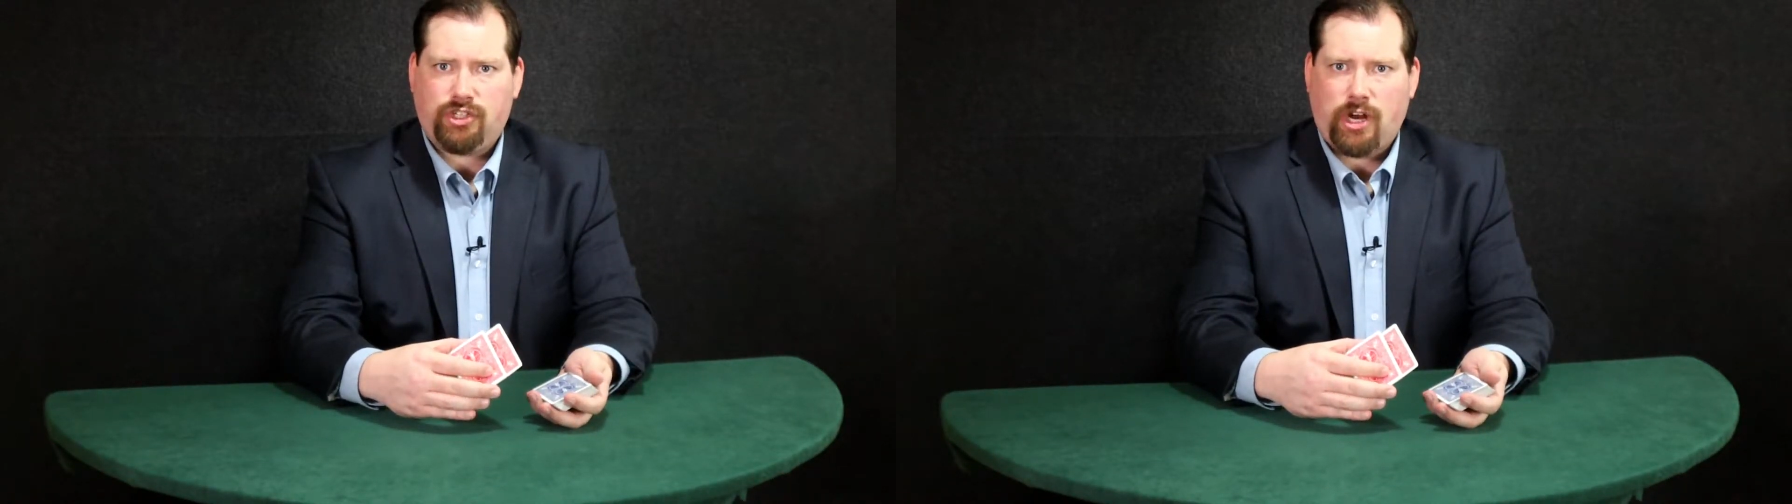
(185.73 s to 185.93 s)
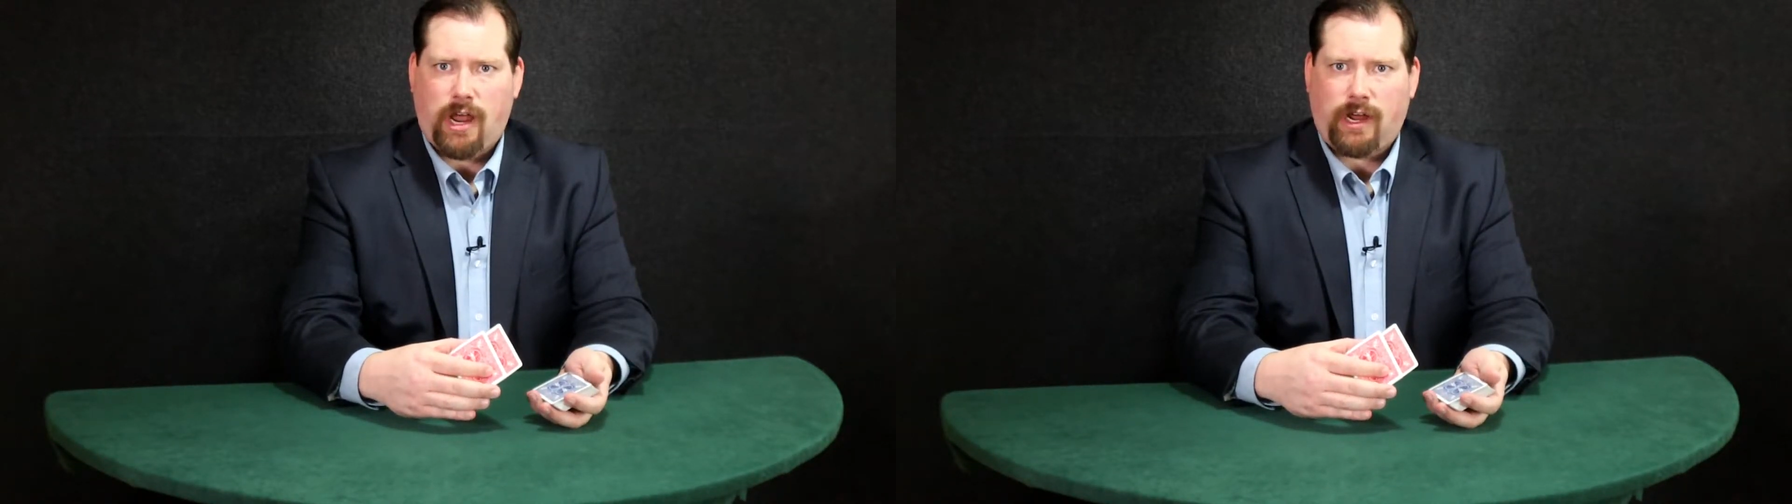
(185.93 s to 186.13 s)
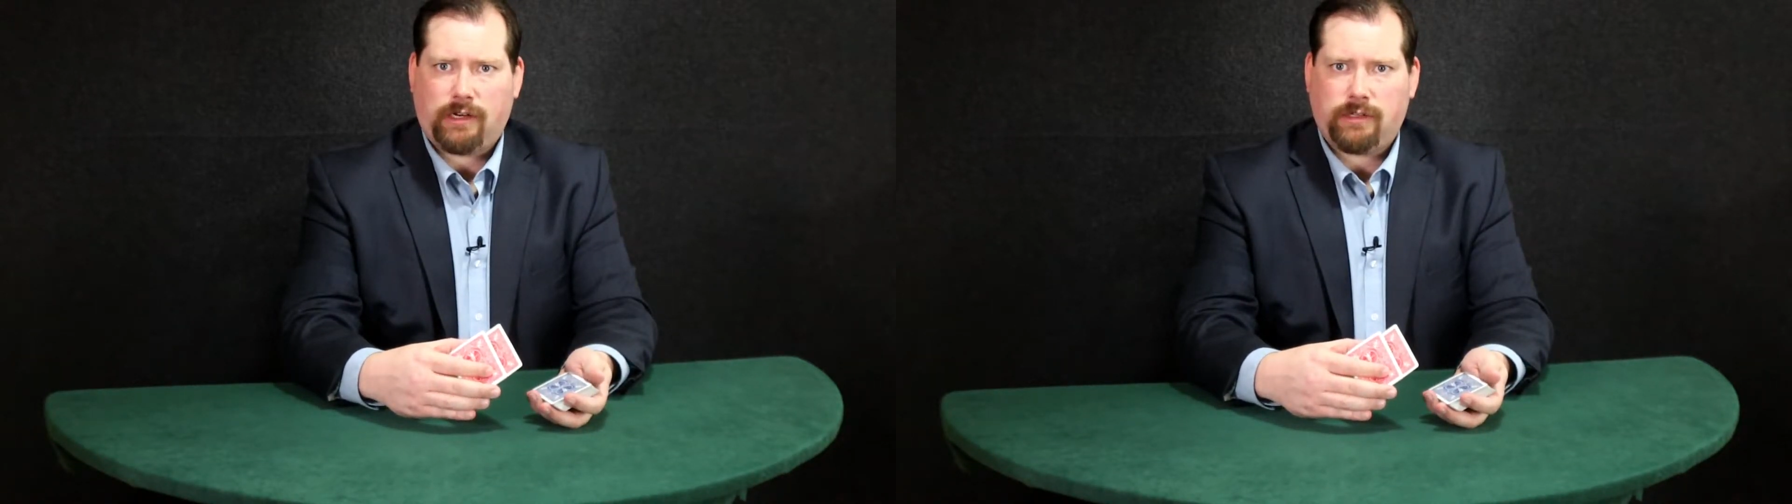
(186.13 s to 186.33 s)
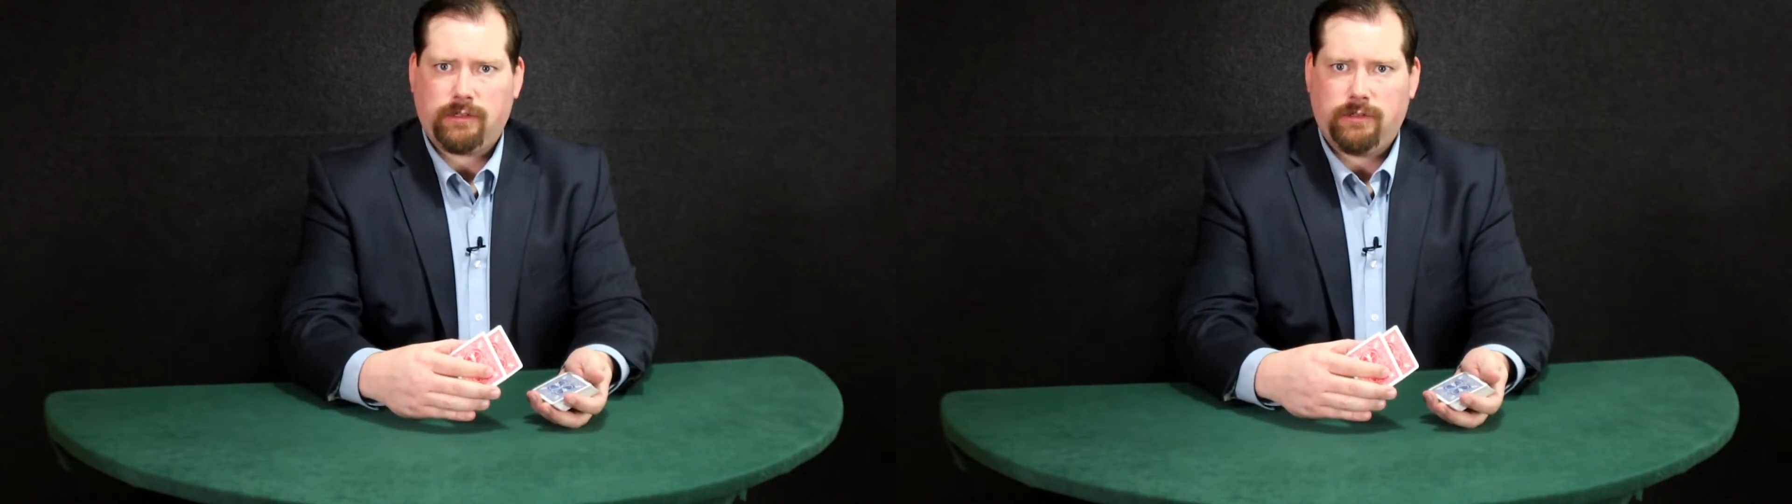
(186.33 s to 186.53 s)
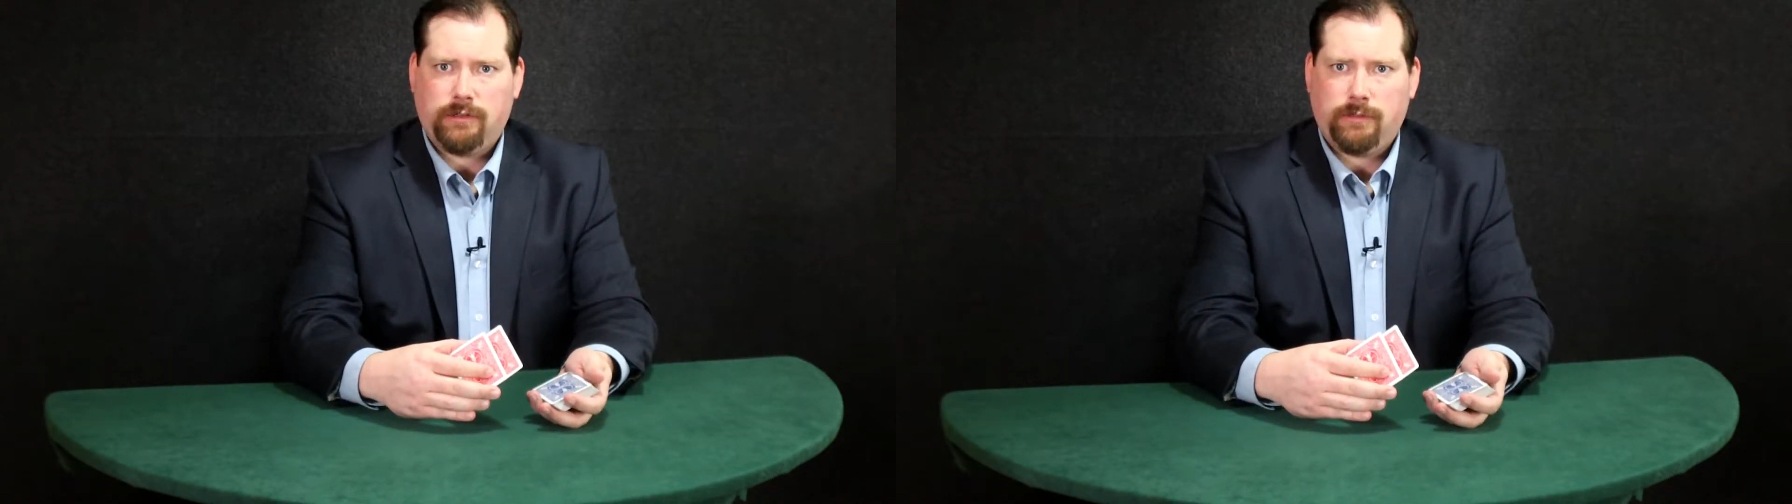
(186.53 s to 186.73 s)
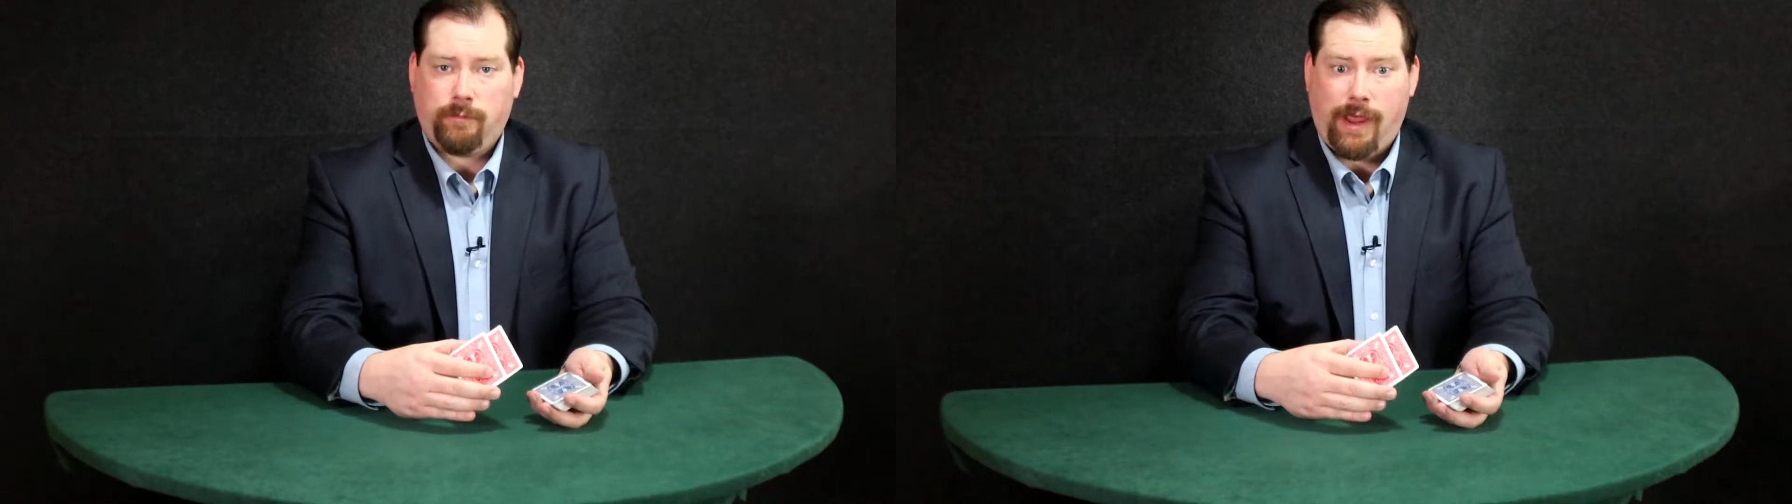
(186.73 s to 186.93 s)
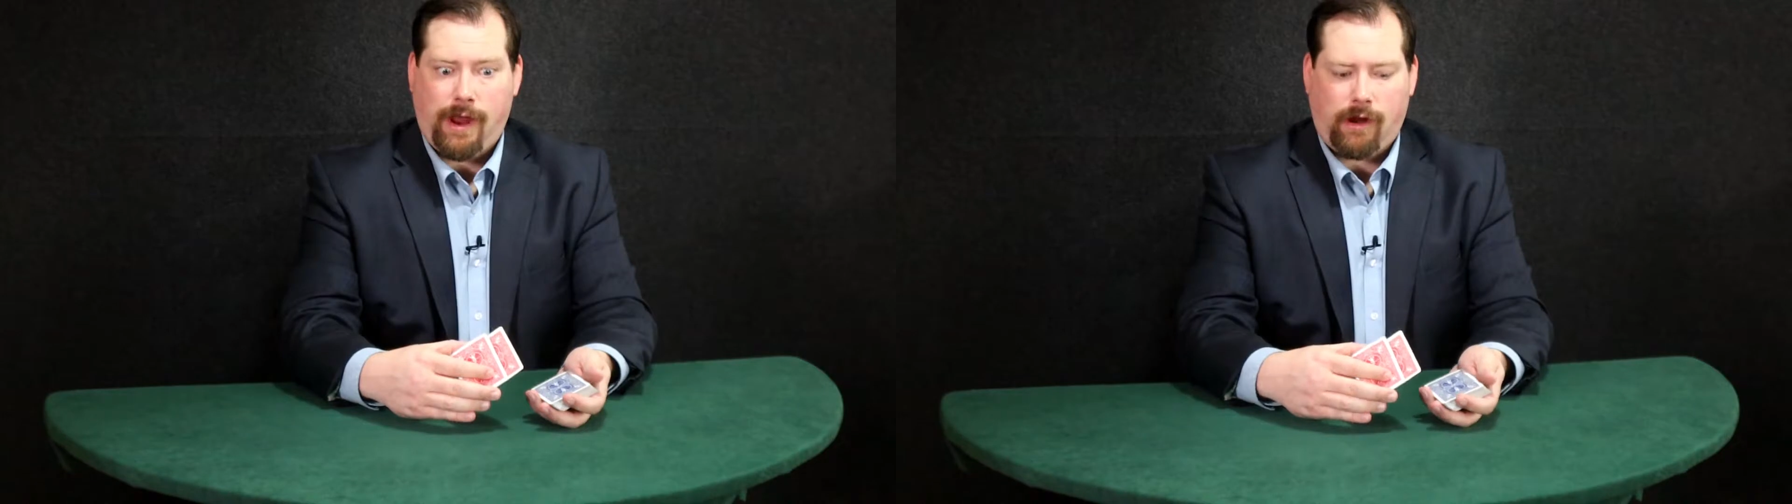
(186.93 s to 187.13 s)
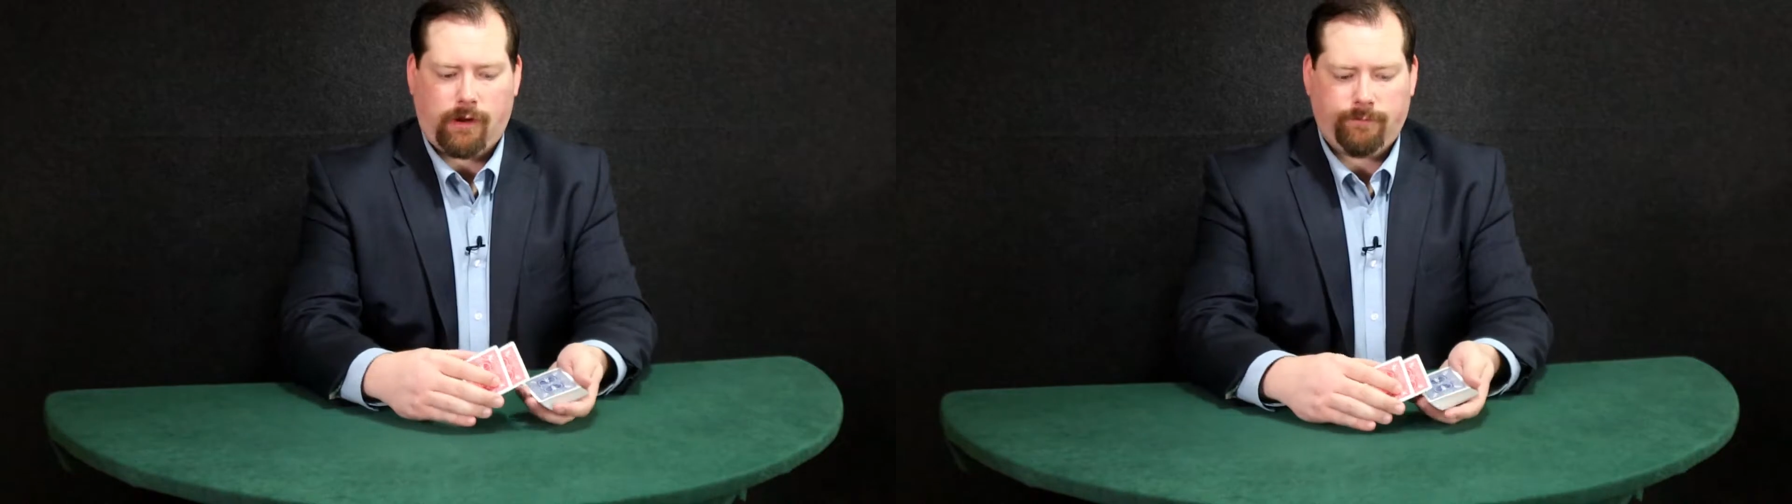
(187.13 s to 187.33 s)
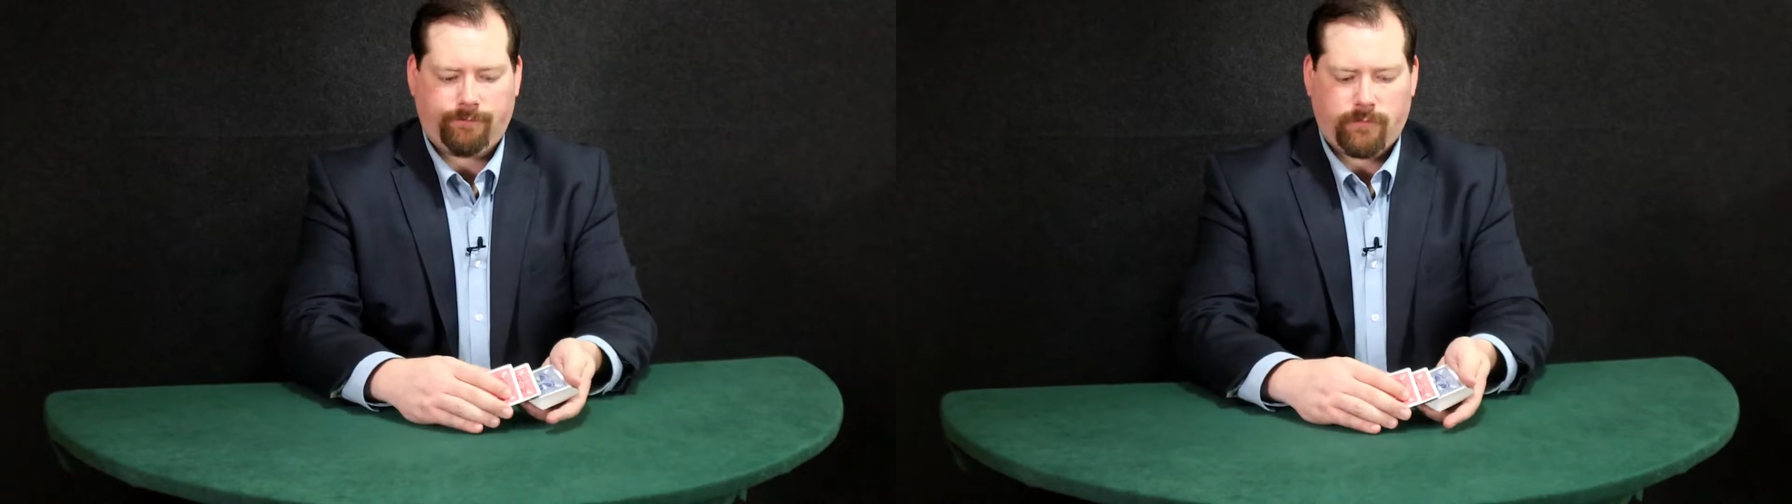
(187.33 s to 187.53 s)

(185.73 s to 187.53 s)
jogged pair.